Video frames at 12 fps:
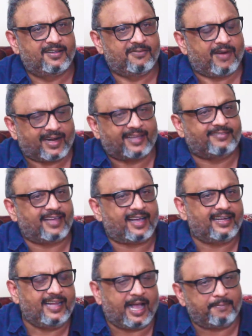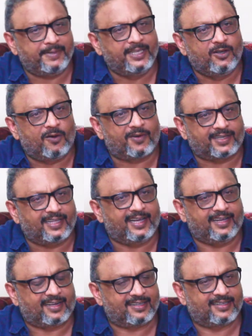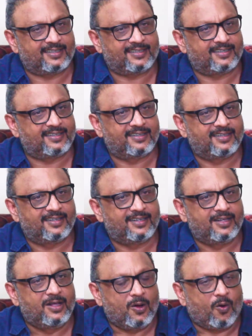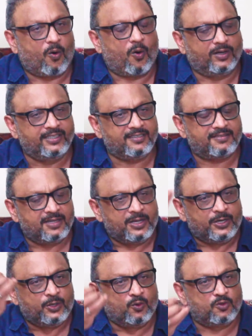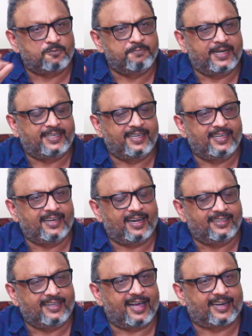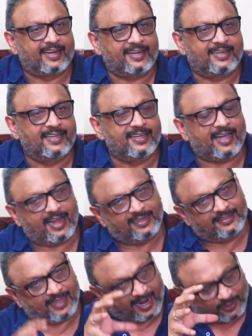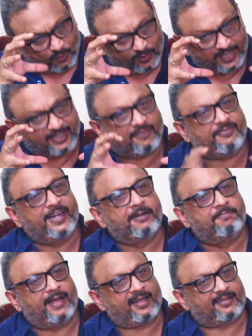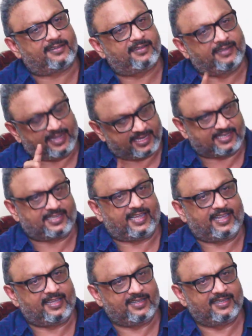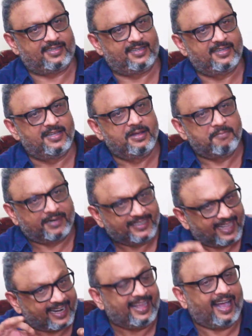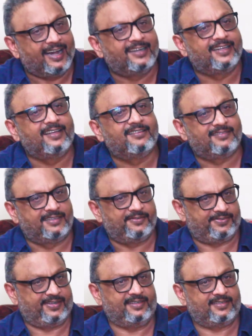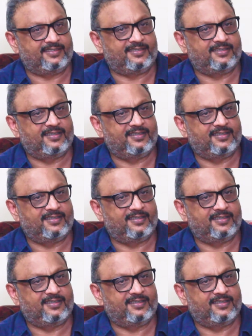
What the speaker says: What exactly happening over there. All this news material they are getting, and that only the feedback they are saying. But the reality is different.